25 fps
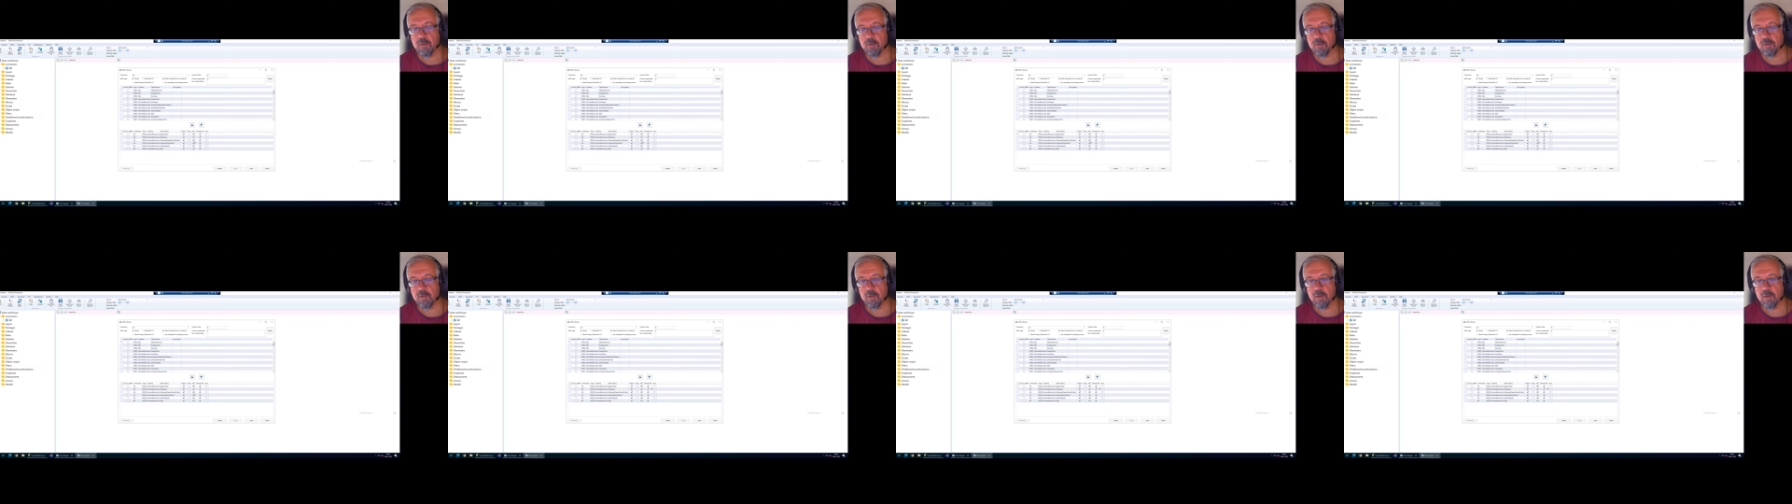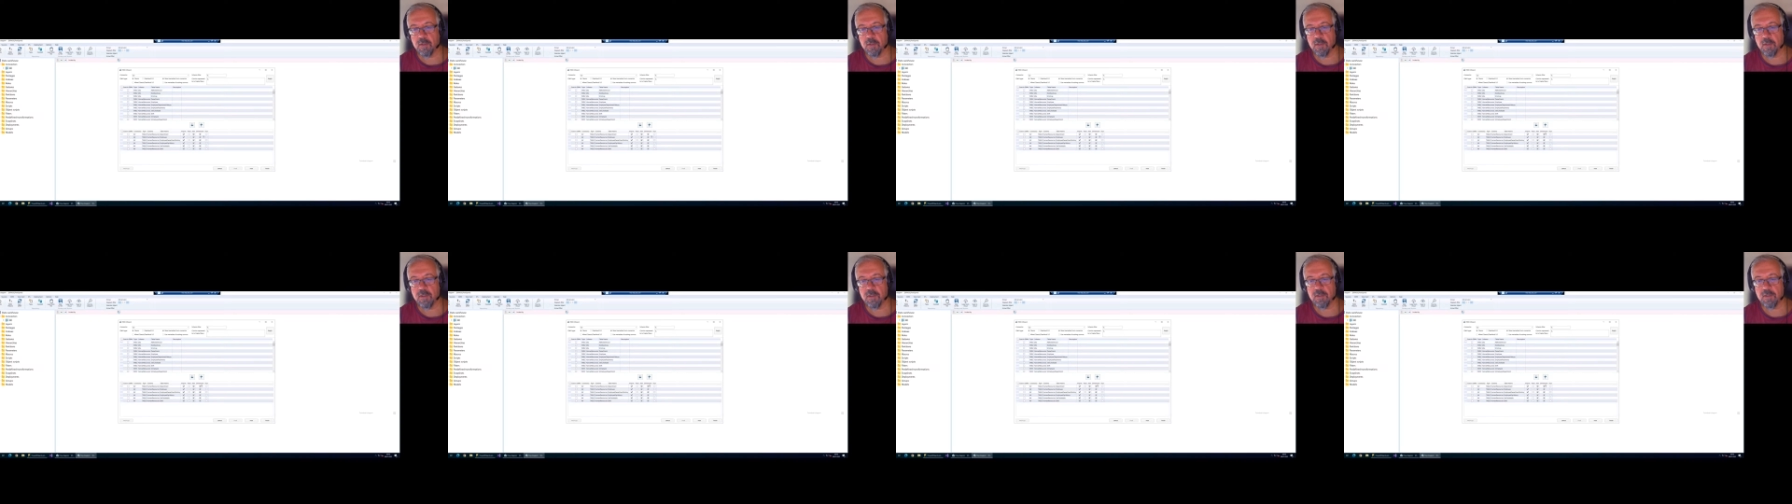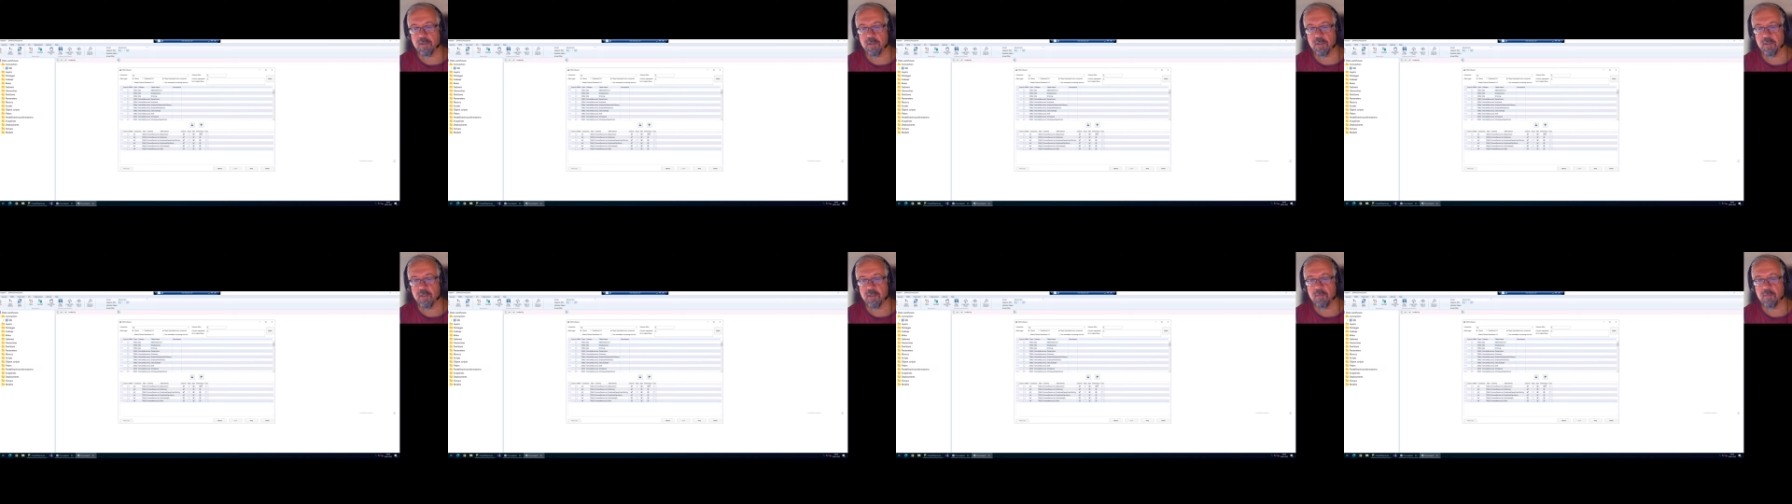
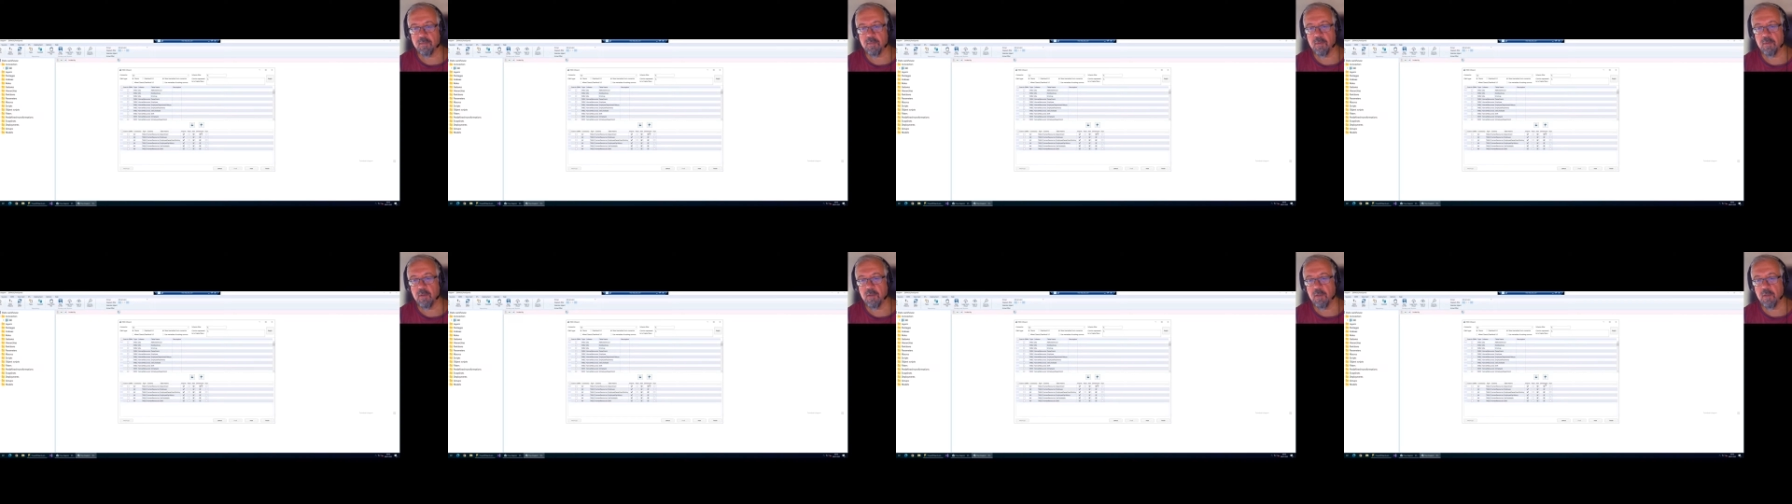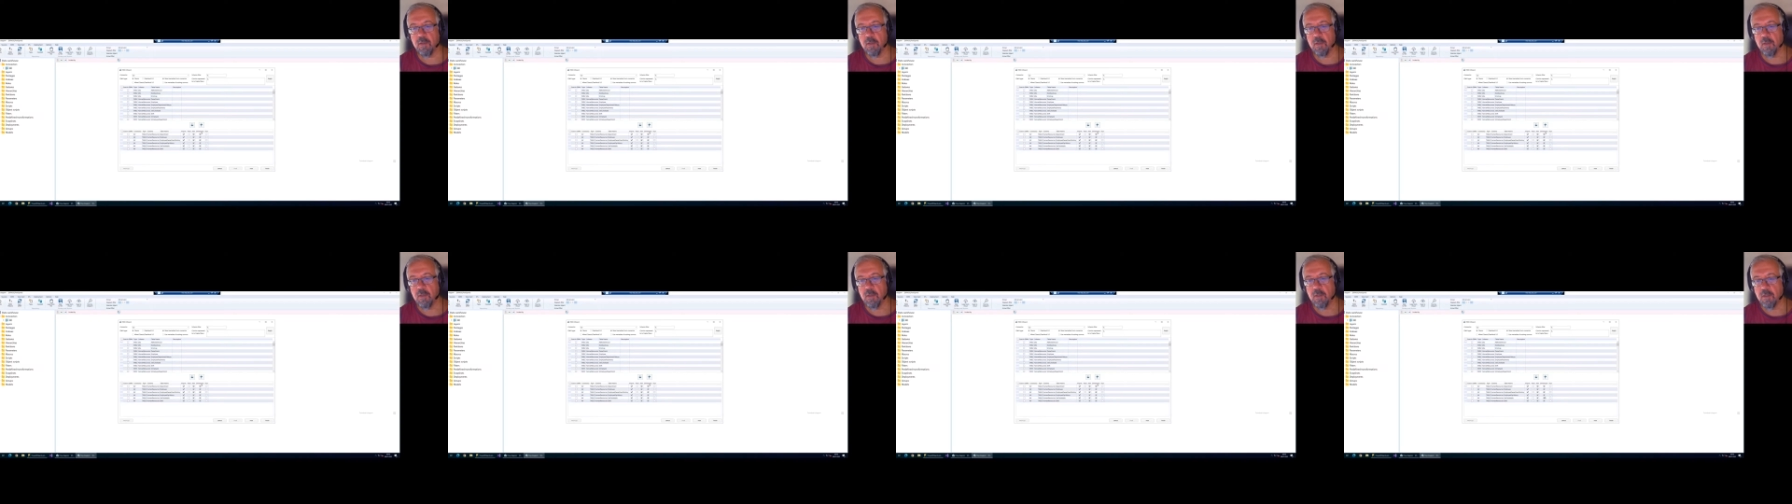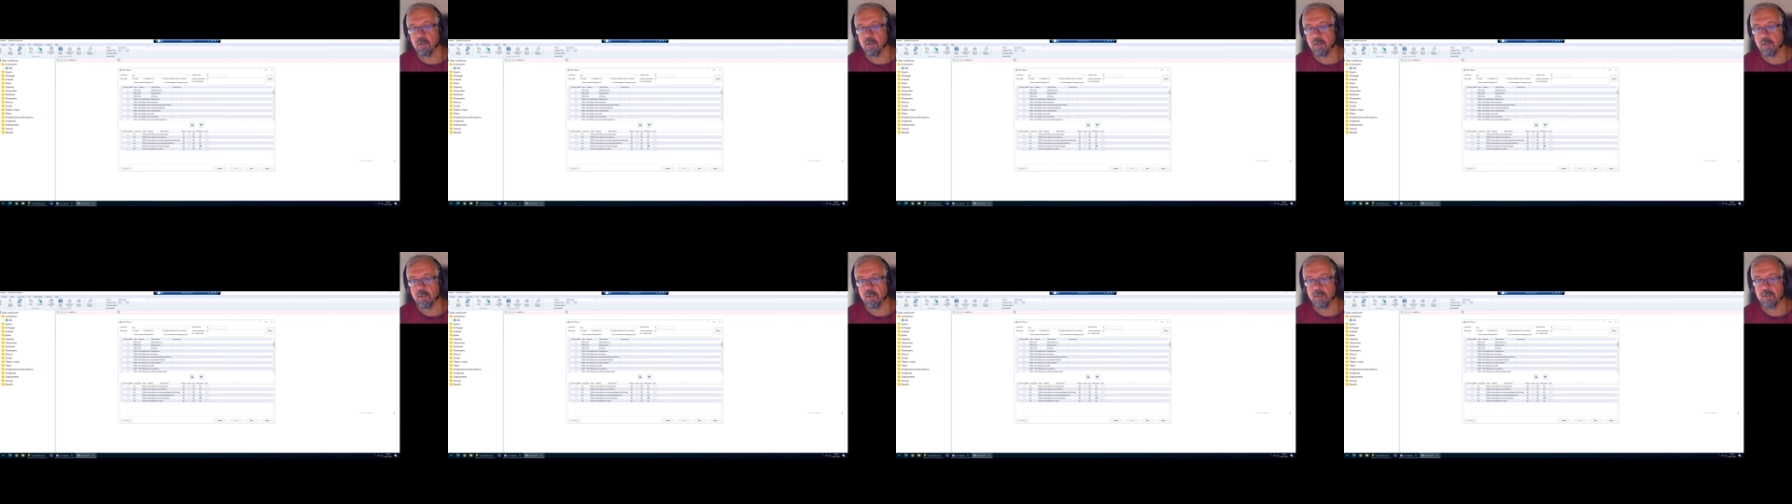historize them,
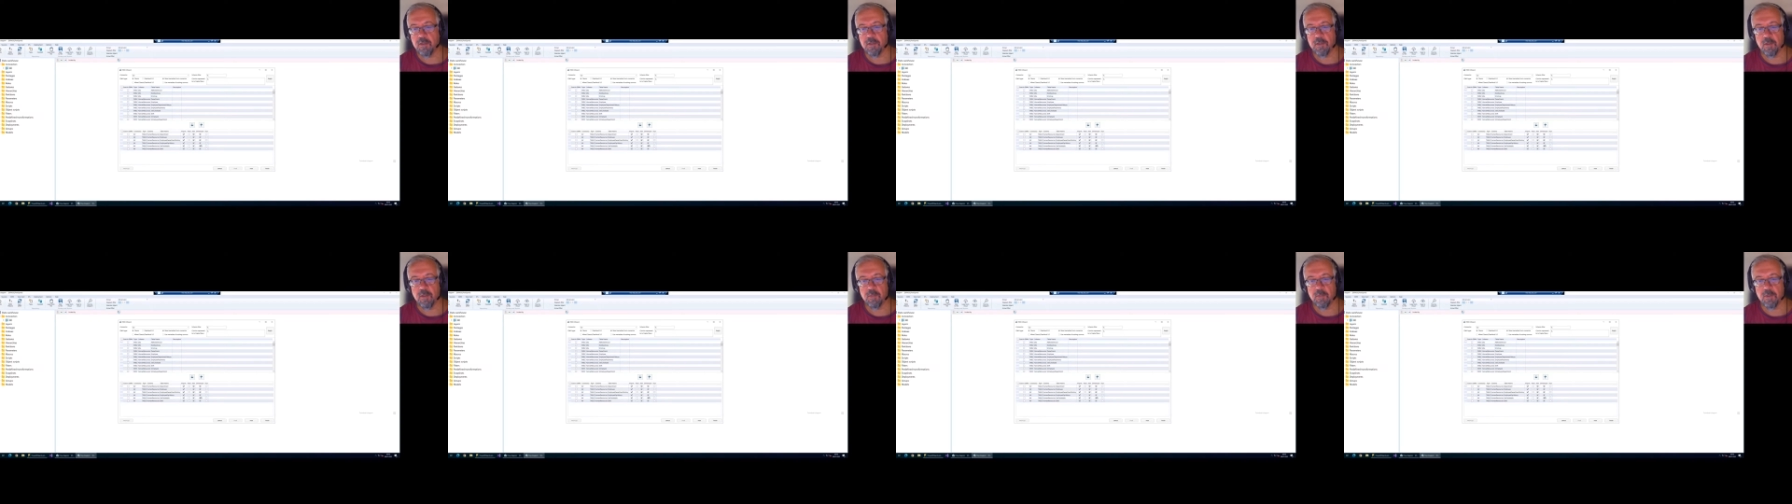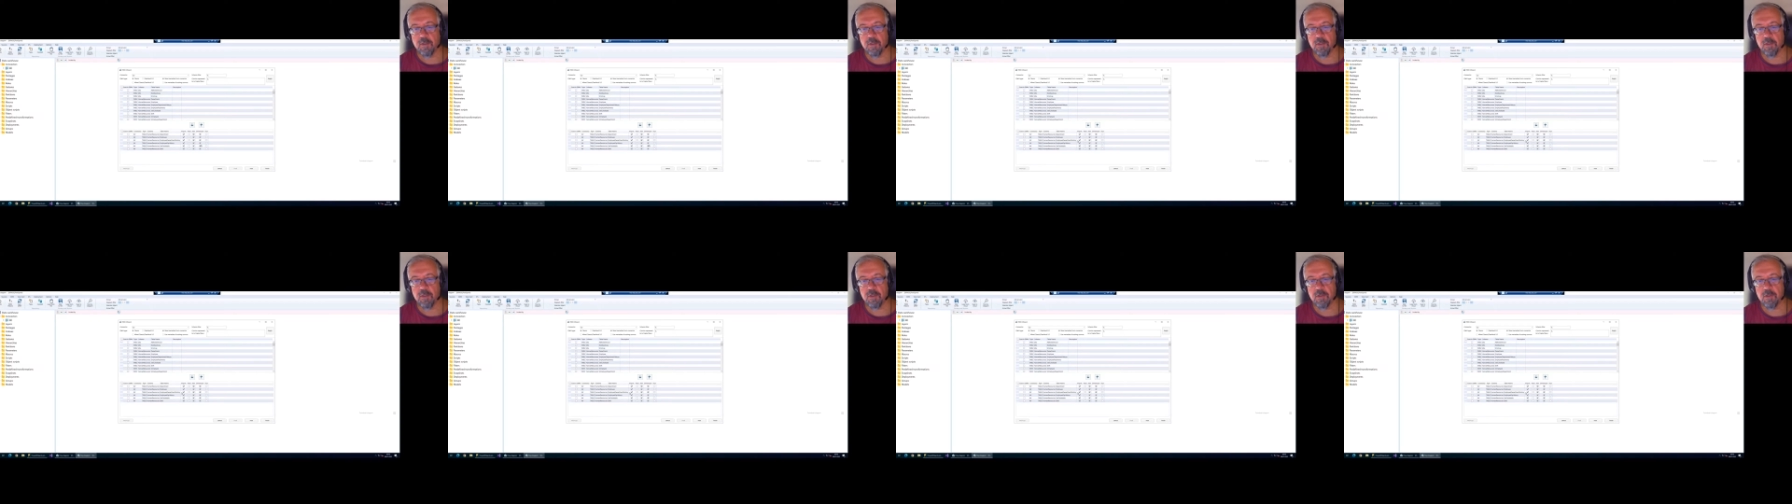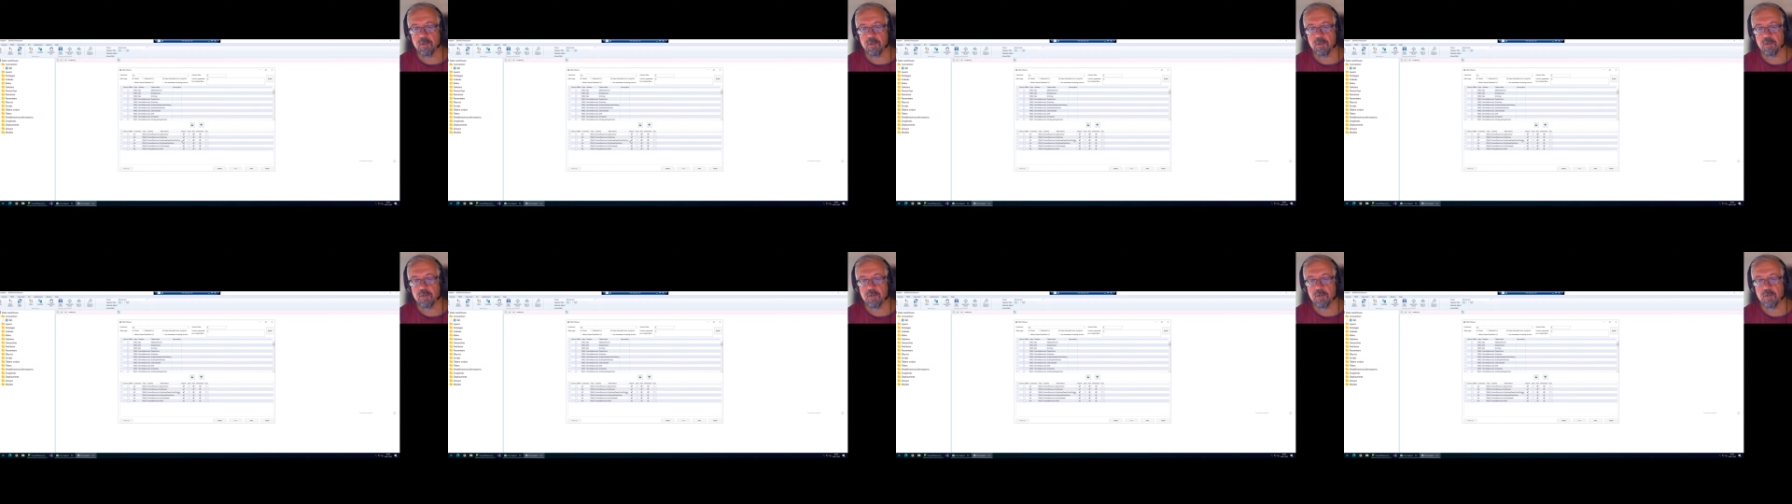create the
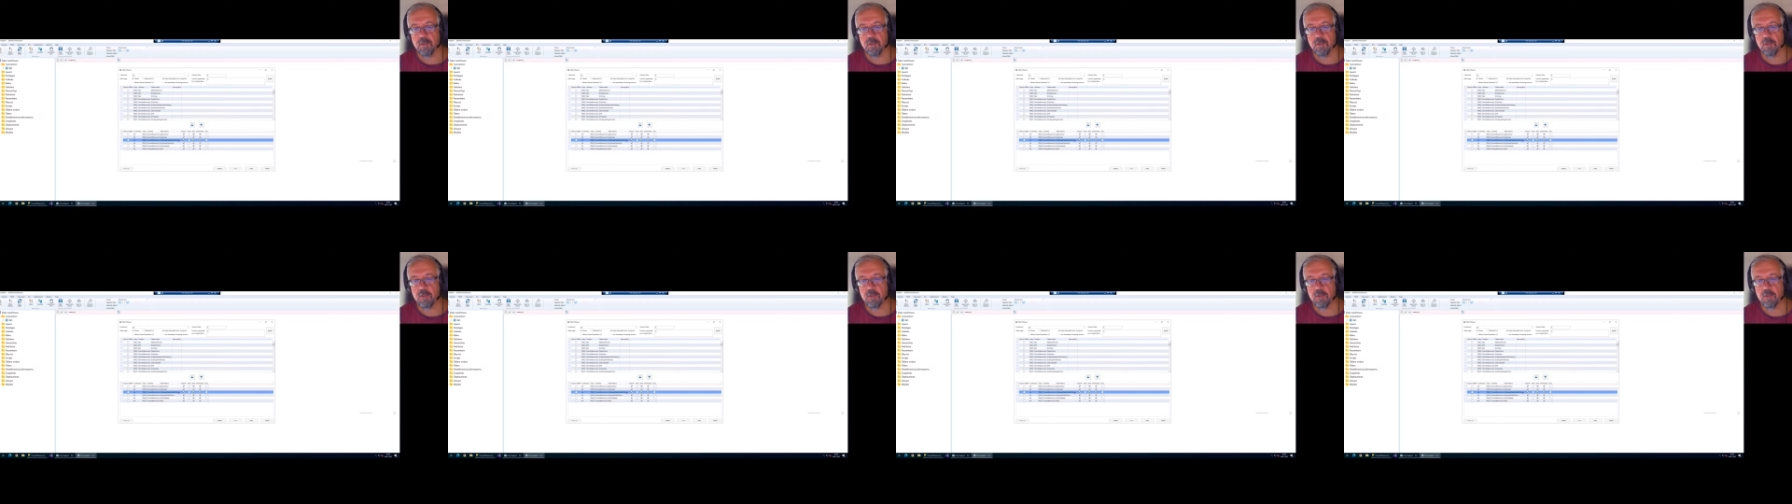dimensions